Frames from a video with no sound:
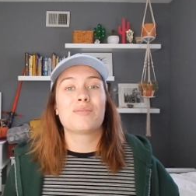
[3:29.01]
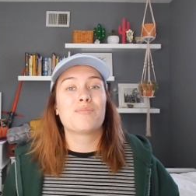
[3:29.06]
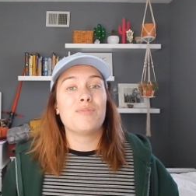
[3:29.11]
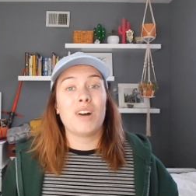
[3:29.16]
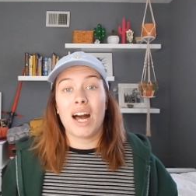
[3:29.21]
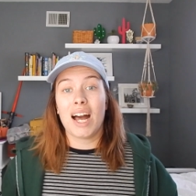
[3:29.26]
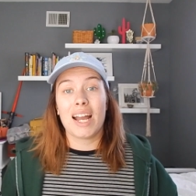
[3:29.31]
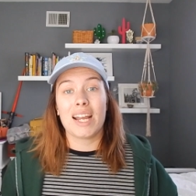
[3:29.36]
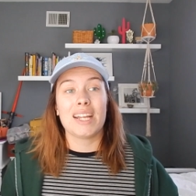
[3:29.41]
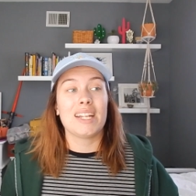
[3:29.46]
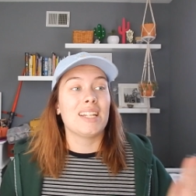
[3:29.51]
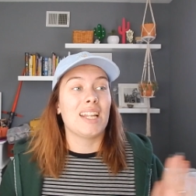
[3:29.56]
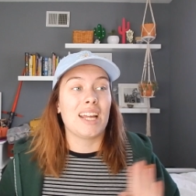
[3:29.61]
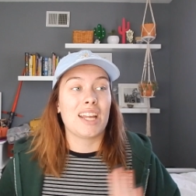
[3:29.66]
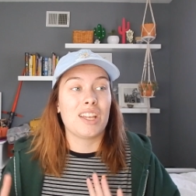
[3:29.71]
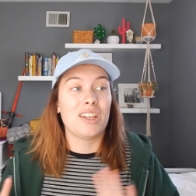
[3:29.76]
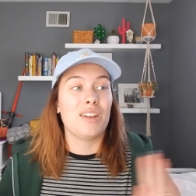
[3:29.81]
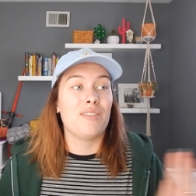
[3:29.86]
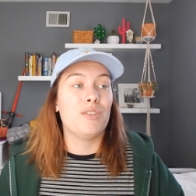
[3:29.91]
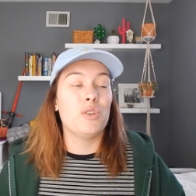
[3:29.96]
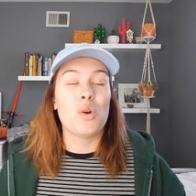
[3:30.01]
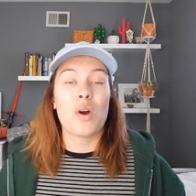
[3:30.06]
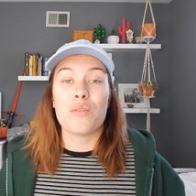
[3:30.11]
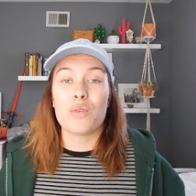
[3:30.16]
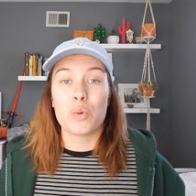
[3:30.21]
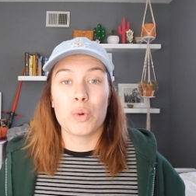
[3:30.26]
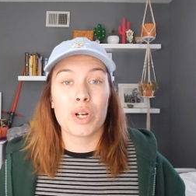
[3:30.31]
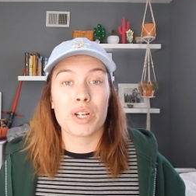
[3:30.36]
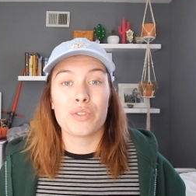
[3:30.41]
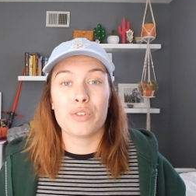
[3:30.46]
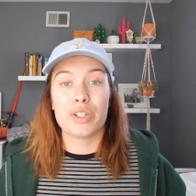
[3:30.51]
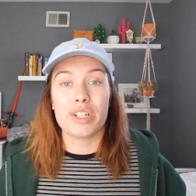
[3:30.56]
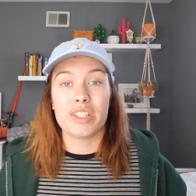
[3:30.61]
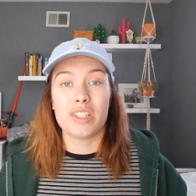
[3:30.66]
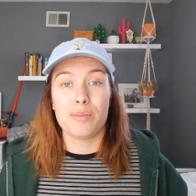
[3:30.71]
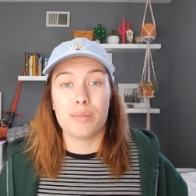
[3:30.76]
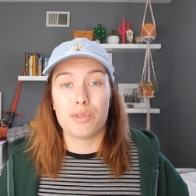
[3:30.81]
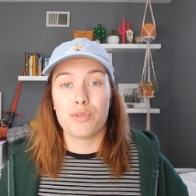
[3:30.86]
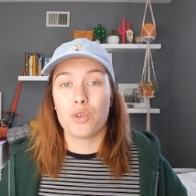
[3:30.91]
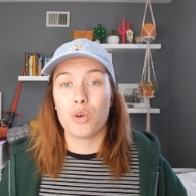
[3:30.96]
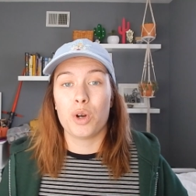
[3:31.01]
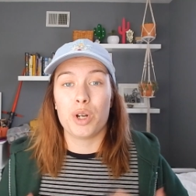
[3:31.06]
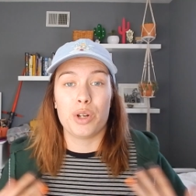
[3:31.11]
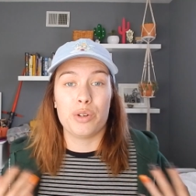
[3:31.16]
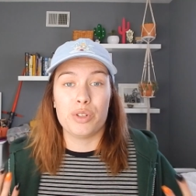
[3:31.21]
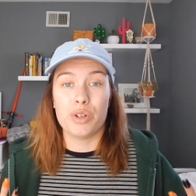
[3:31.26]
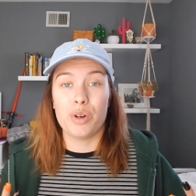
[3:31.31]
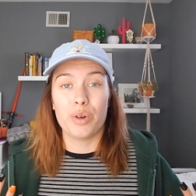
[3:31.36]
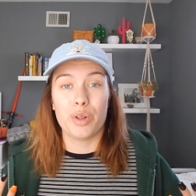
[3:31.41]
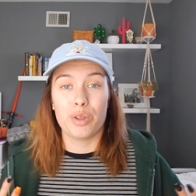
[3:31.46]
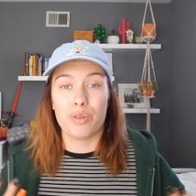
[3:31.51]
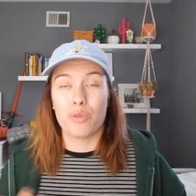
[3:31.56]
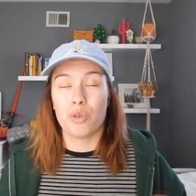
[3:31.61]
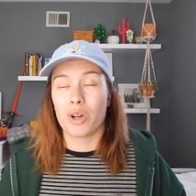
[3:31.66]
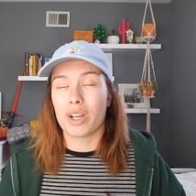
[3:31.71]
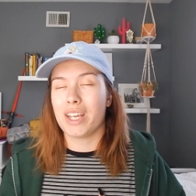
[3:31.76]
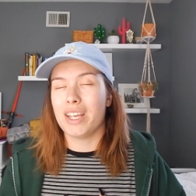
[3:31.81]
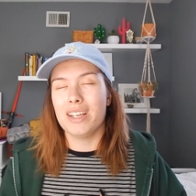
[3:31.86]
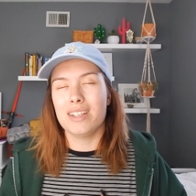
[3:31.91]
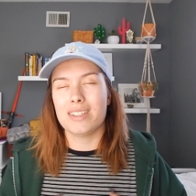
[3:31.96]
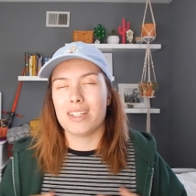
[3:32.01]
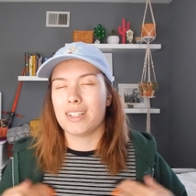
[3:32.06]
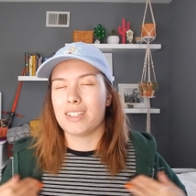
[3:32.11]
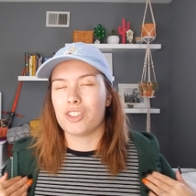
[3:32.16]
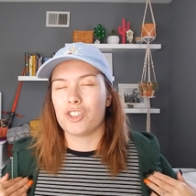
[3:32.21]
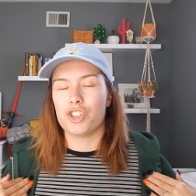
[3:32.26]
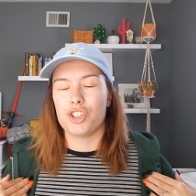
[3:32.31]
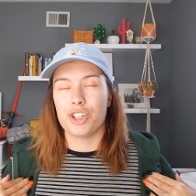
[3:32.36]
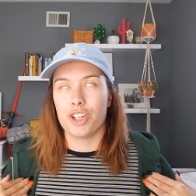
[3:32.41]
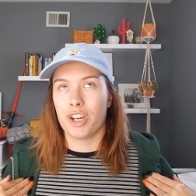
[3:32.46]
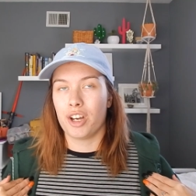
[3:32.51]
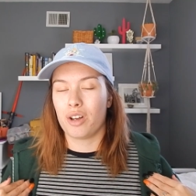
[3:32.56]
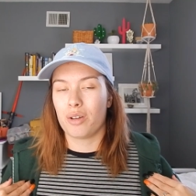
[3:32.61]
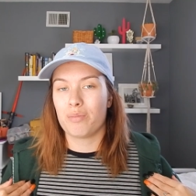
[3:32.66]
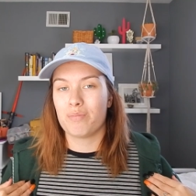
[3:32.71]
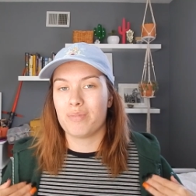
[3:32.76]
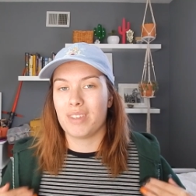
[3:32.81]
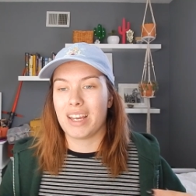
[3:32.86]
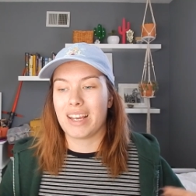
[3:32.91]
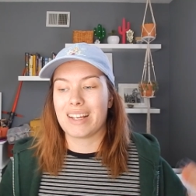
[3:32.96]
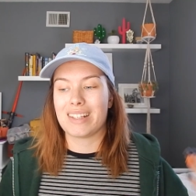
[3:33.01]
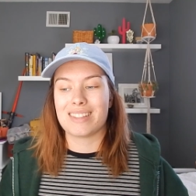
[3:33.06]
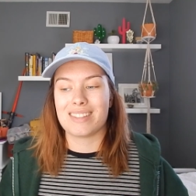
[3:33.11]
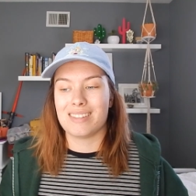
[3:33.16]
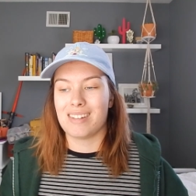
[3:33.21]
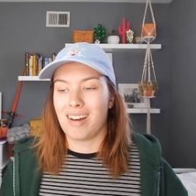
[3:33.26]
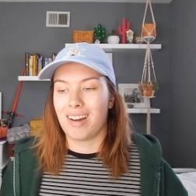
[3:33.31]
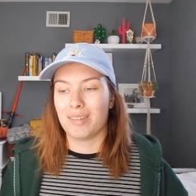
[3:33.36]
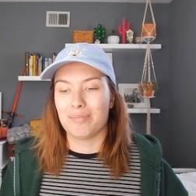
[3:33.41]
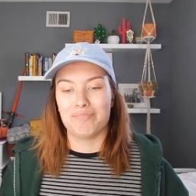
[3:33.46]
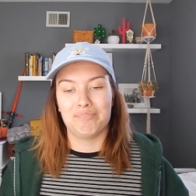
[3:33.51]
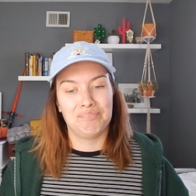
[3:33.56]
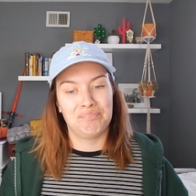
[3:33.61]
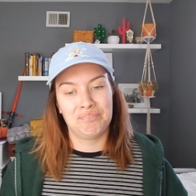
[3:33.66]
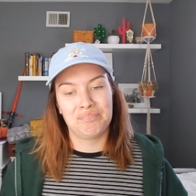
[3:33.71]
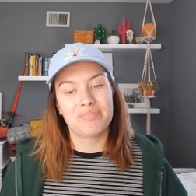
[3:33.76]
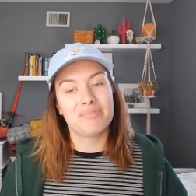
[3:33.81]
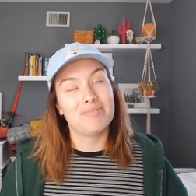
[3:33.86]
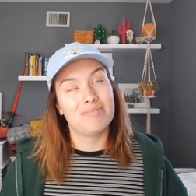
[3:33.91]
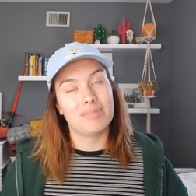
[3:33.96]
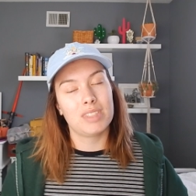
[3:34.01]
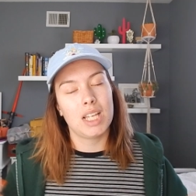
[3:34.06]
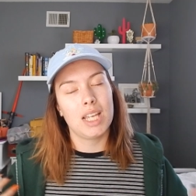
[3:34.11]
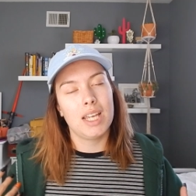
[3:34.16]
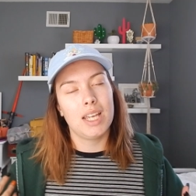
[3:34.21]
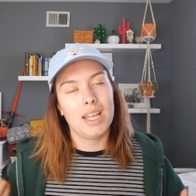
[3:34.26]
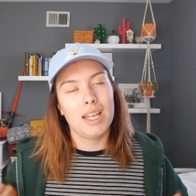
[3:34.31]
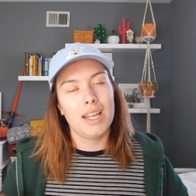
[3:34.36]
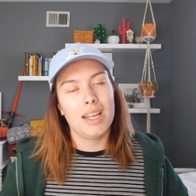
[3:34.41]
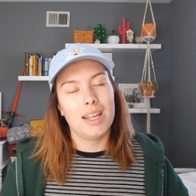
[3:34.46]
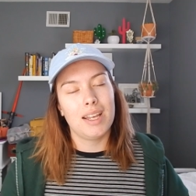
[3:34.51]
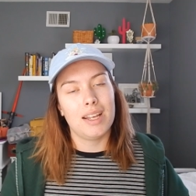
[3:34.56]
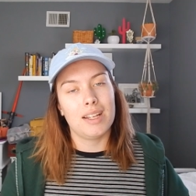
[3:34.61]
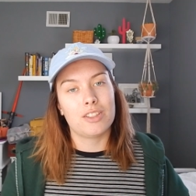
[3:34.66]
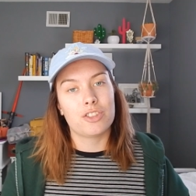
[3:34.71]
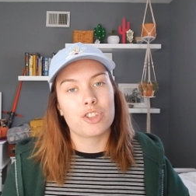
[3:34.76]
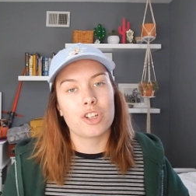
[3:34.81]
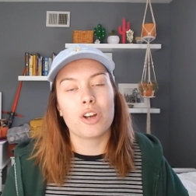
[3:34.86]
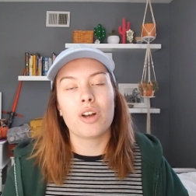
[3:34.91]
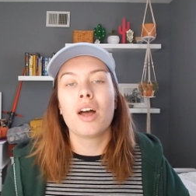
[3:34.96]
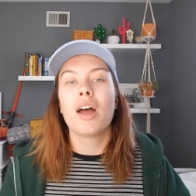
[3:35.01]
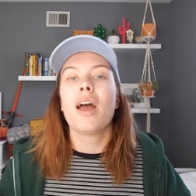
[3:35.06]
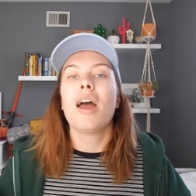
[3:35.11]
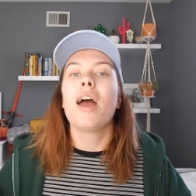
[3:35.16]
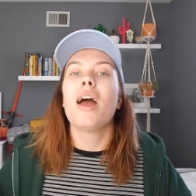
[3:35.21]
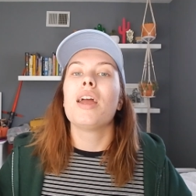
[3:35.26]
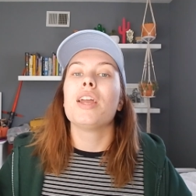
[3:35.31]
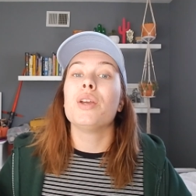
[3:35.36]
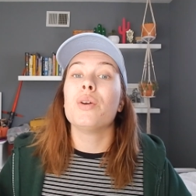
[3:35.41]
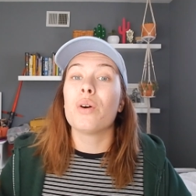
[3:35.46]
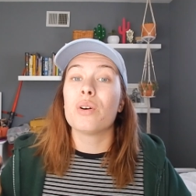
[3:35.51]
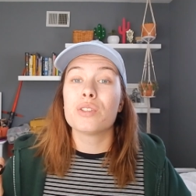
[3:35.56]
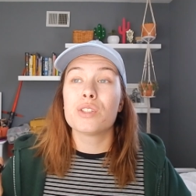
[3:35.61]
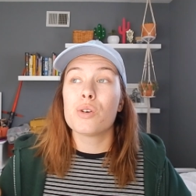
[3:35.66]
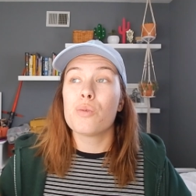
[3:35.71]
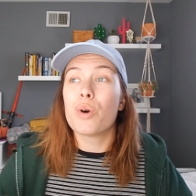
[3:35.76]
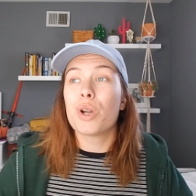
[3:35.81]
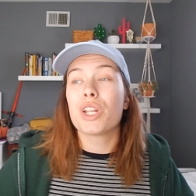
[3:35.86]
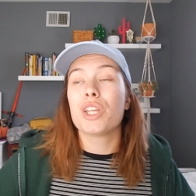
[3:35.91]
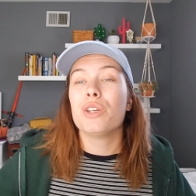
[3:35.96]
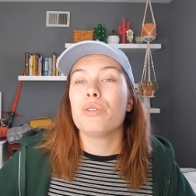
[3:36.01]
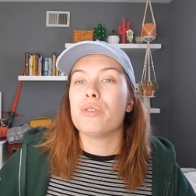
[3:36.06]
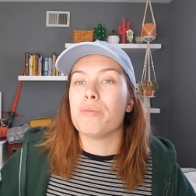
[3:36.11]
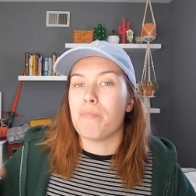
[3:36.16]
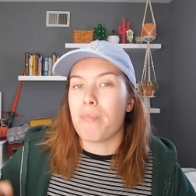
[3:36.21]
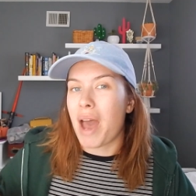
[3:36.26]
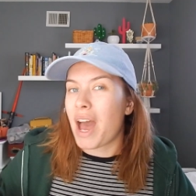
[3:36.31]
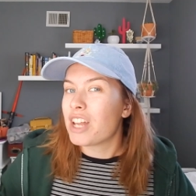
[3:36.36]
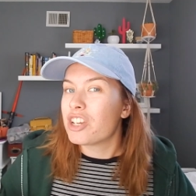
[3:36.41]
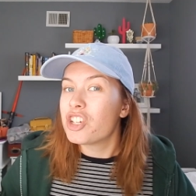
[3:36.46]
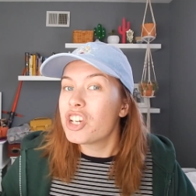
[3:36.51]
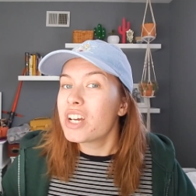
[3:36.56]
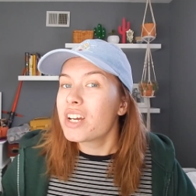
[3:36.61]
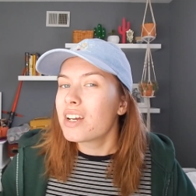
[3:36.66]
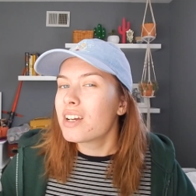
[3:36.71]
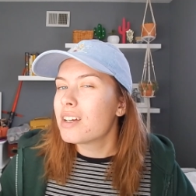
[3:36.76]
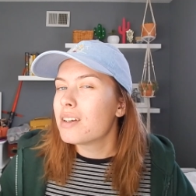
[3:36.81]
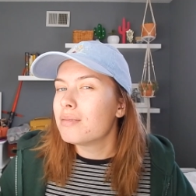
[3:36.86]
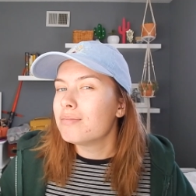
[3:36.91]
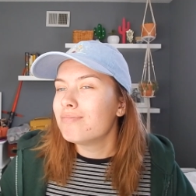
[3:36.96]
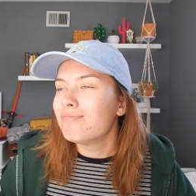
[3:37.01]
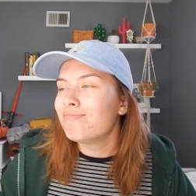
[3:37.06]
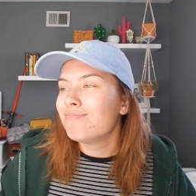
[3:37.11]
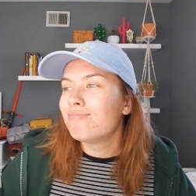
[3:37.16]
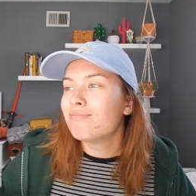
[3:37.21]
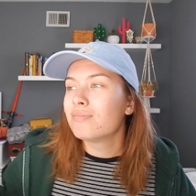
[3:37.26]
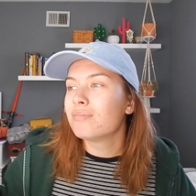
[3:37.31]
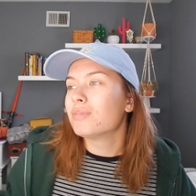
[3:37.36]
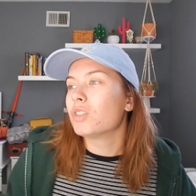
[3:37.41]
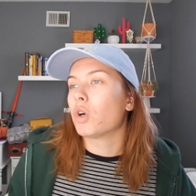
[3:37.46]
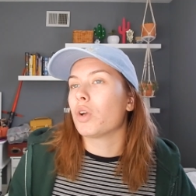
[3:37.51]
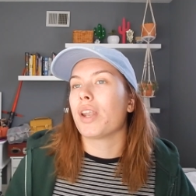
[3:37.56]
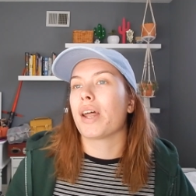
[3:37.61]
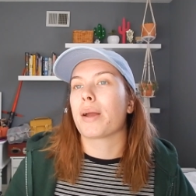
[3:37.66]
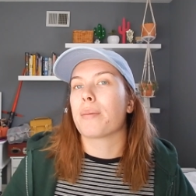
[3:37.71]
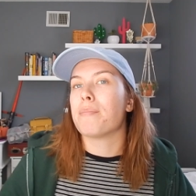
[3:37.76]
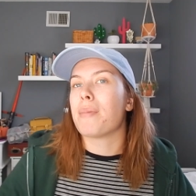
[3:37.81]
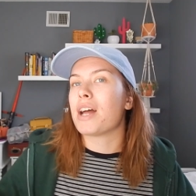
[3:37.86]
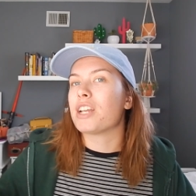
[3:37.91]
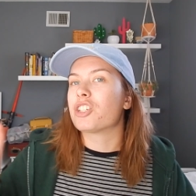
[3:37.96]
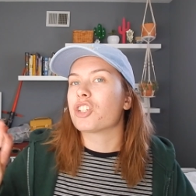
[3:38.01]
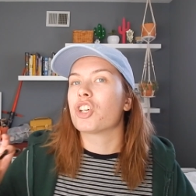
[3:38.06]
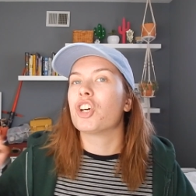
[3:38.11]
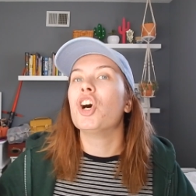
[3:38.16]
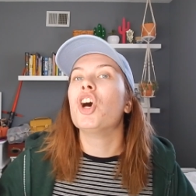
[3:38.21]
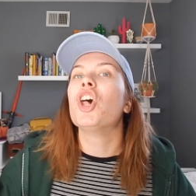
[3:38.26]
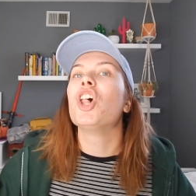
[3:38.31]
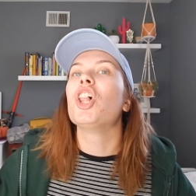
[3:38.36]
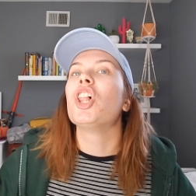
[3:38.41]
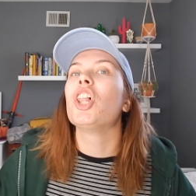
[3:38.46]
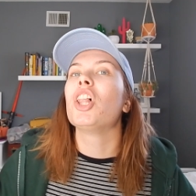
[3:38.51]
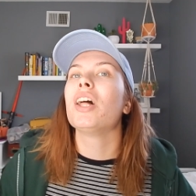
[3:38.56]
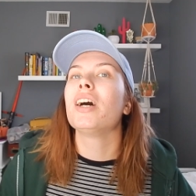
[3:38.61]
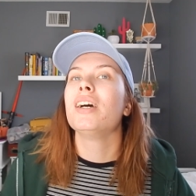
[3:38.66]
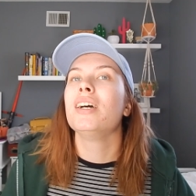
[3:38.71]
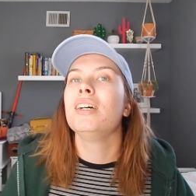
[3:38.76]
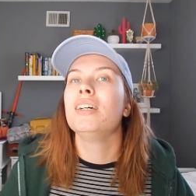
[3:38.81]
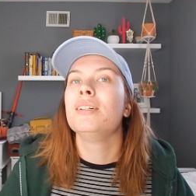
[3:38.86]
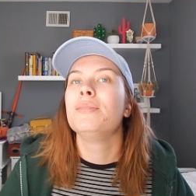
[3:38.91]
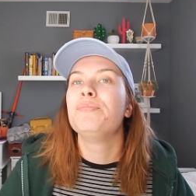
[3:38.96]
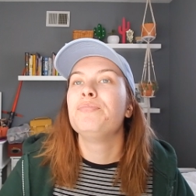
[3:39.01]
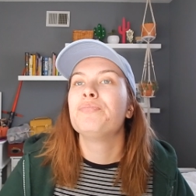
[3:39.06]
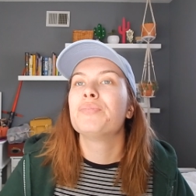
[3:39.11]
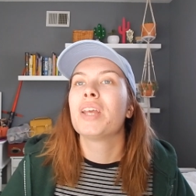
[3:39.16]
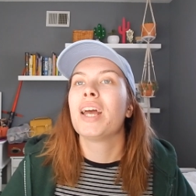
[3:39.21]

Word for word: It's fine. Like, if you haven't worked for Disney before and you don't know the four keys, it's chill. Like, it's not. It's chill. You also want to use magic, or like magical,